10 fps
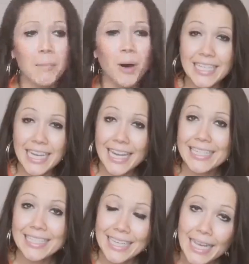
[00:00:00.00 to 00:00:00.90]
But on a
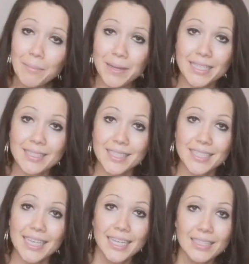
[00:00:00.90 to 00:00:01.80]
day-to-day basis,
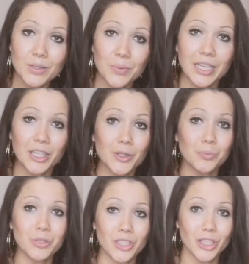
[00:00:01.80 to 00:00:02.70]
it is, when it
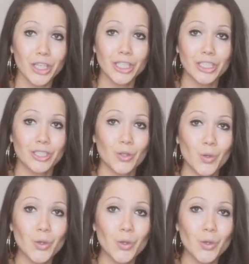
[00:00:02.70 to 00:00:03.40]
comes to urges,